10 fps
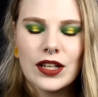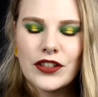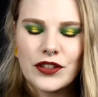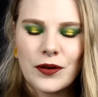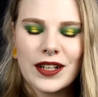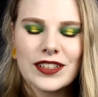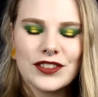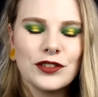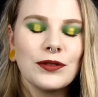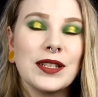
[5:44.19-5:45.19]
So I got
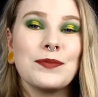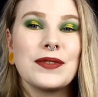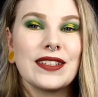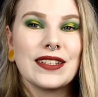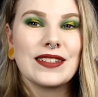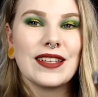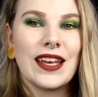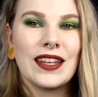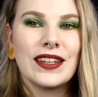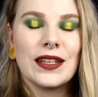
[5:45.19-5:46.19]
two lipsticks
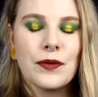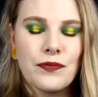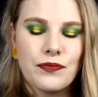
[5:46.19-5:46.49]
and...